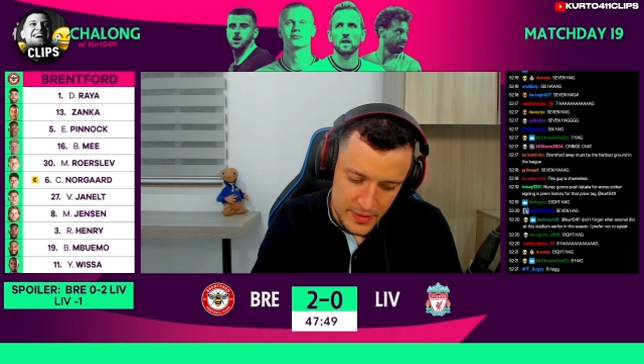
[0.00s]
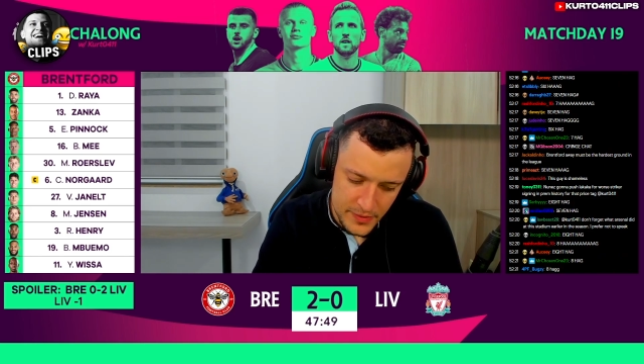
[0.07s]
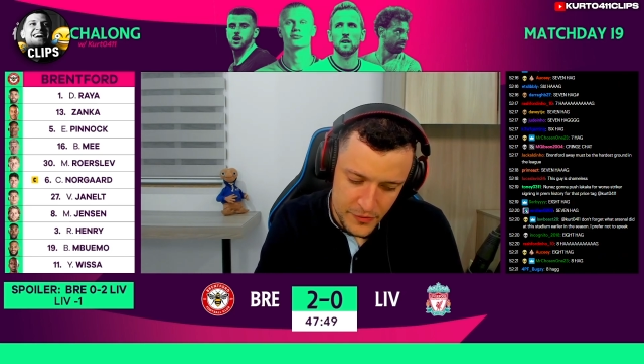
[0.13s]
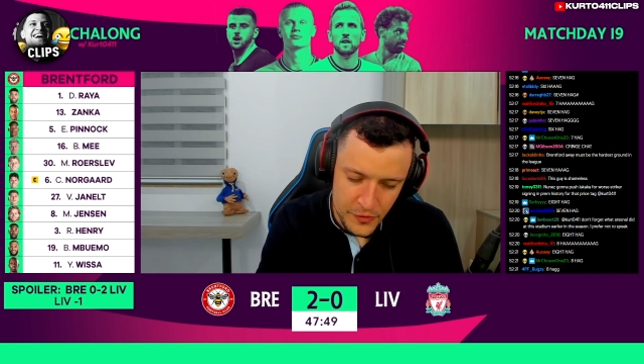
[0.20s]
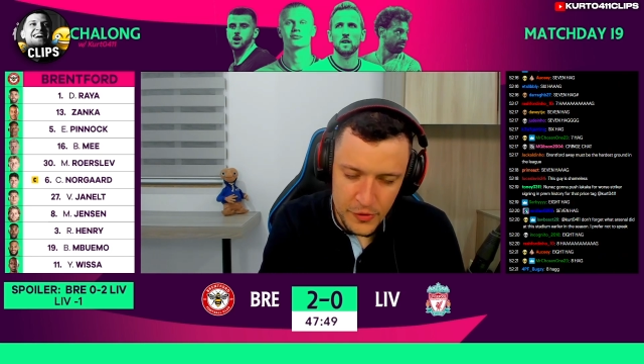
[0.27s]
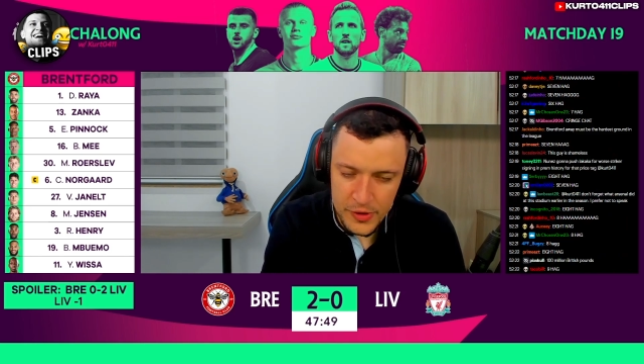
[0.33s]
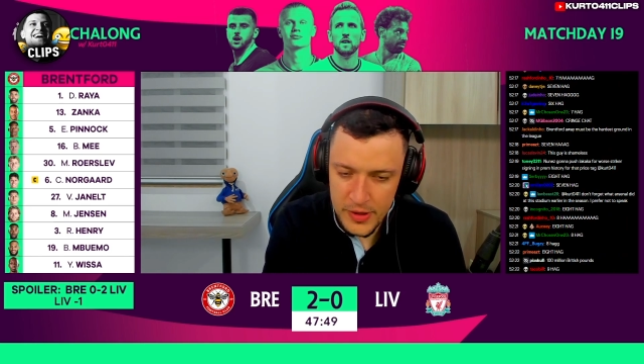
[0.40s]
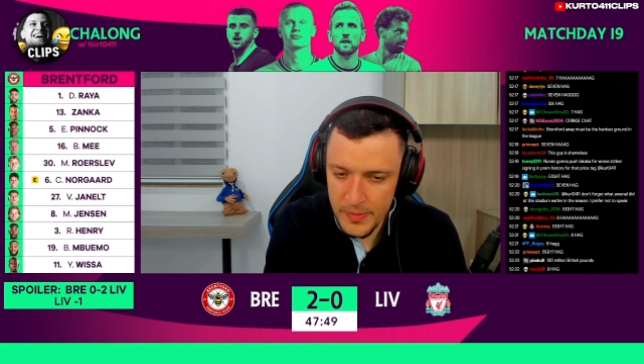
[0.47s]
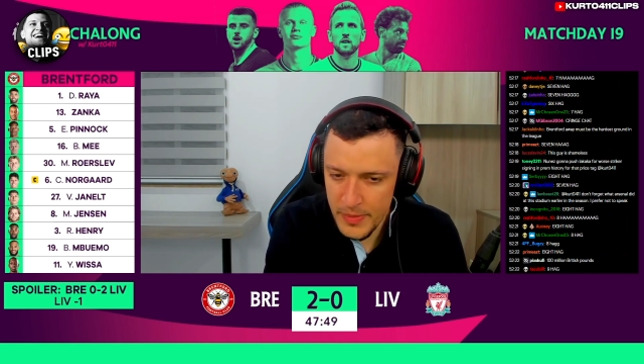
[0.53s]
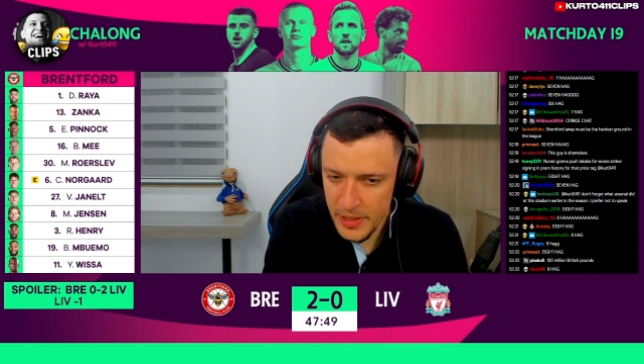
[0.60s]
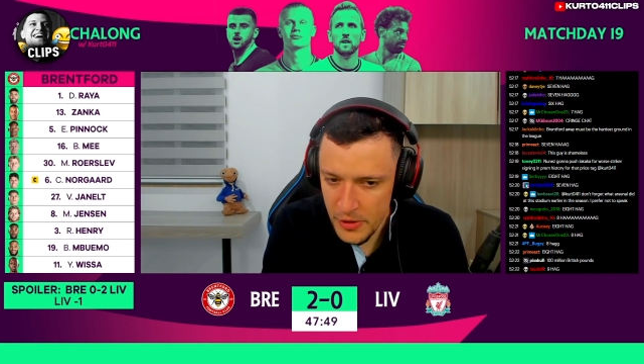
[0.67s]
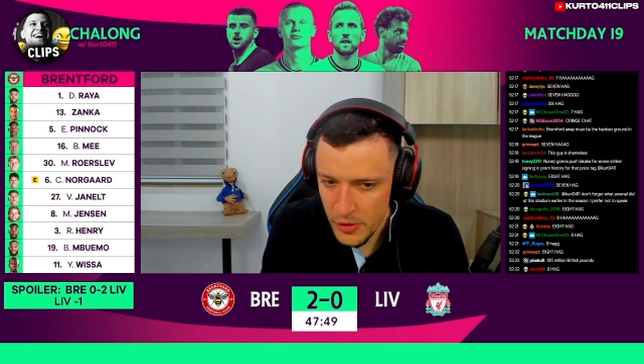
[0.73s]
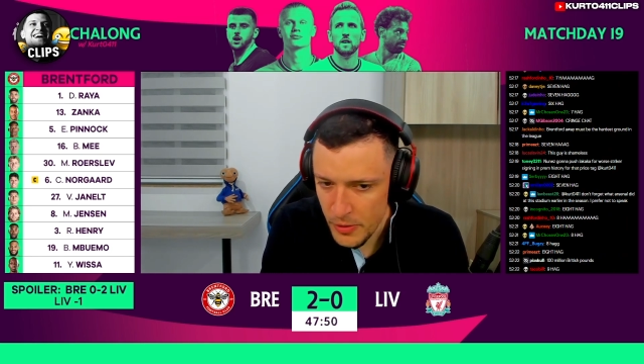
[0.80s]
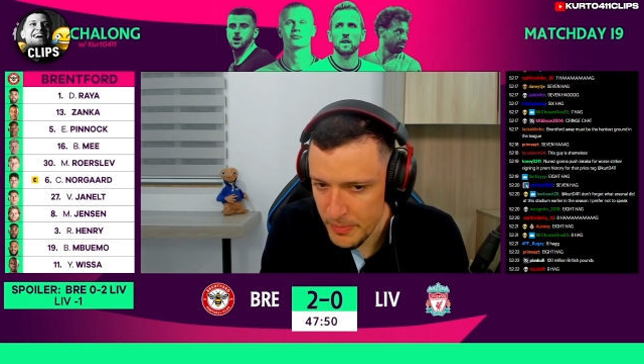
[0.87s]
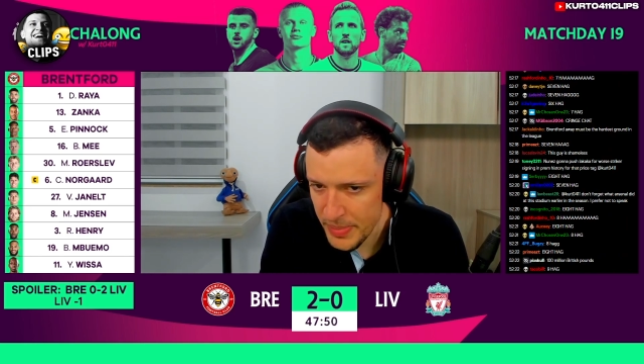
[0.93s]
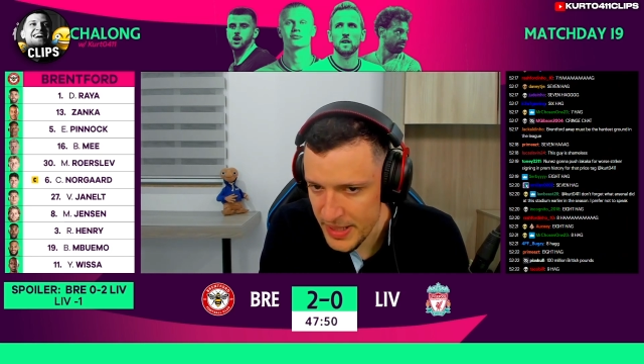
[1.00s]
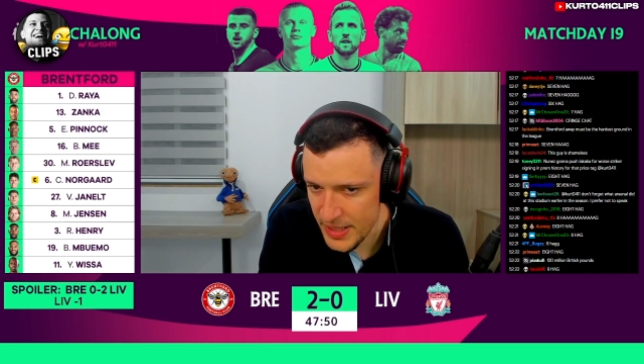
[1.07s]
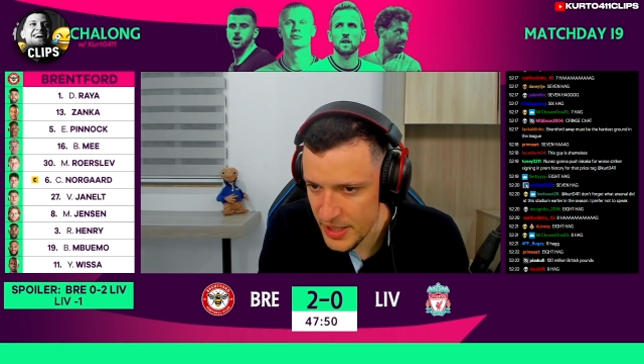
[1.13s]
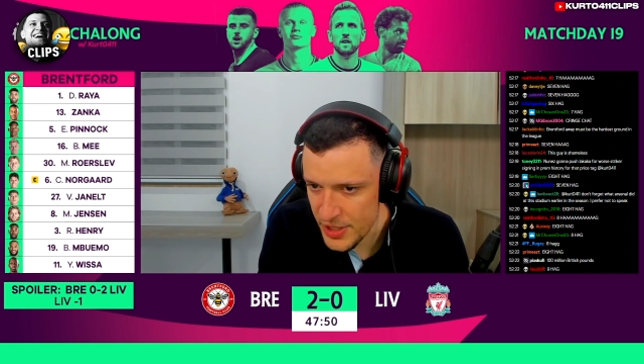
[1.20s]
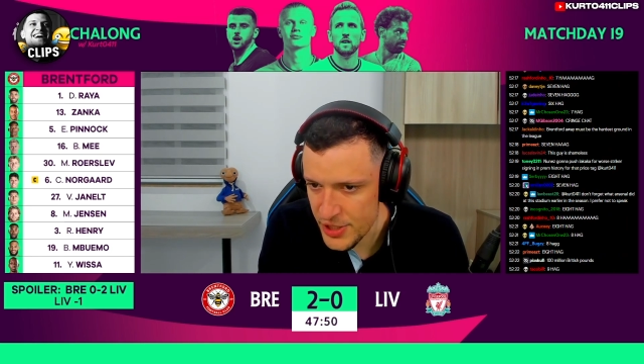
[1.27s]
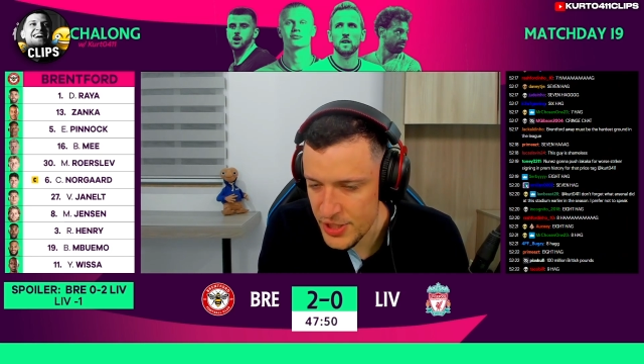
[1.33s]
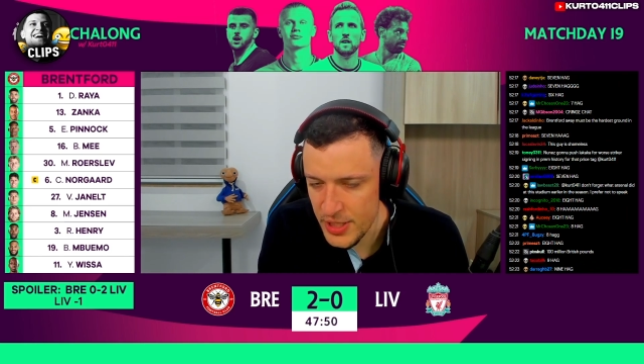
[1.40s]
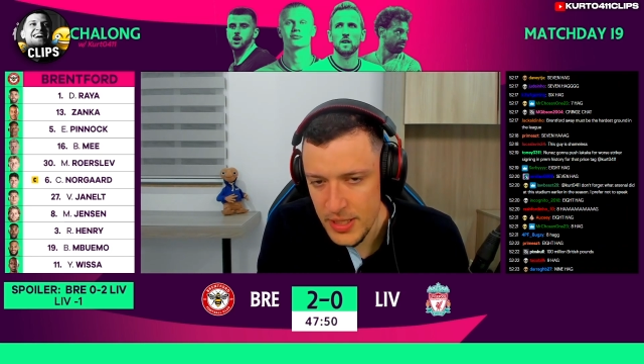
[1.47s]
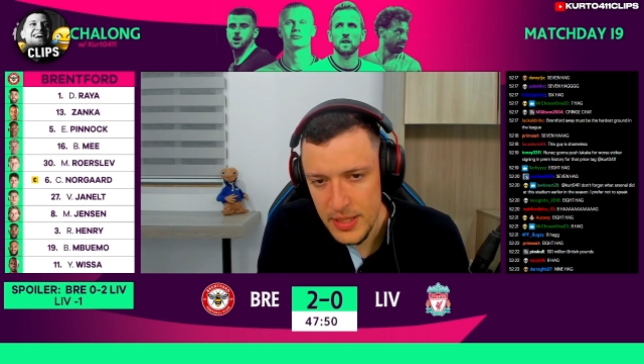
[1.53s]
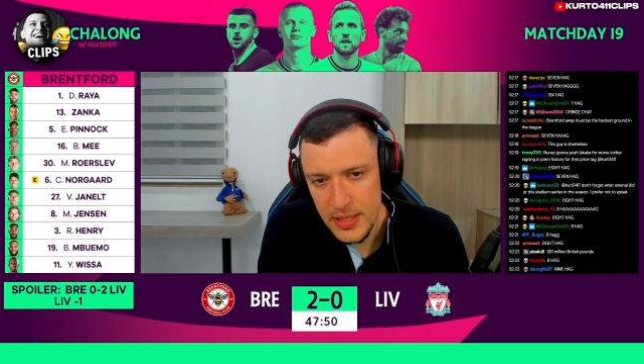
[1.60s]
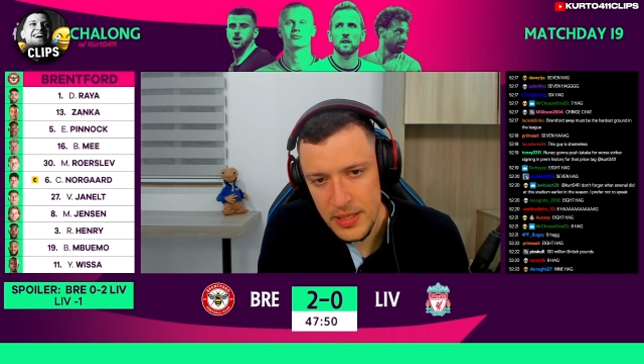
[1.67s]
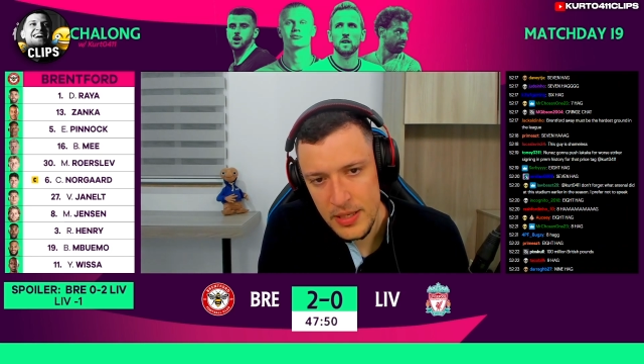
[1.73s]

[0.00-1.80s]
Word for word: 40 million on Badiashile,